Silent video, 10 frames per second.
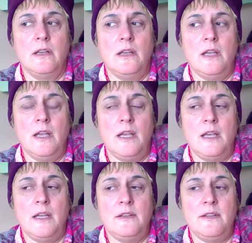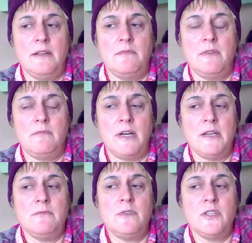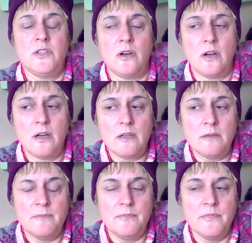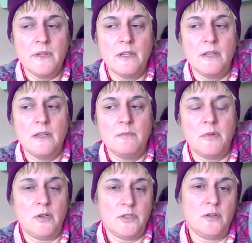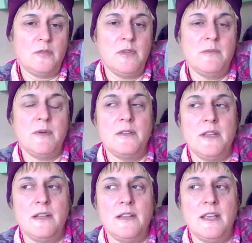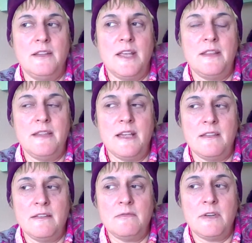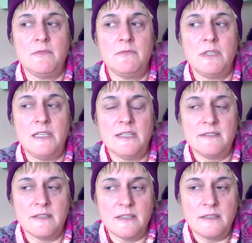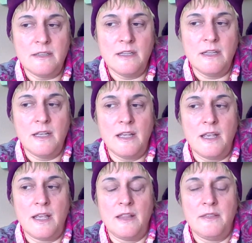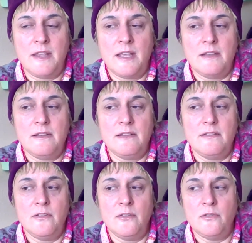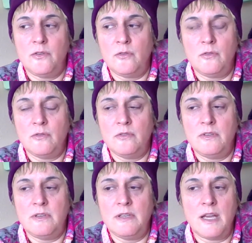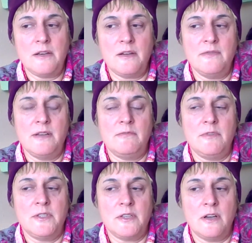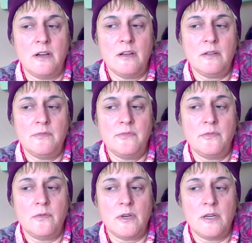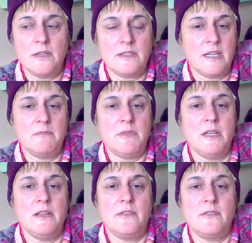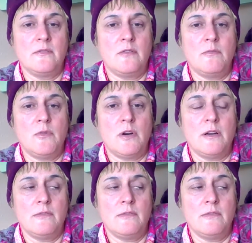And one would talk, Paul told me about that, and then the other one would listen, and then none of them will talk for 10 minutes or more.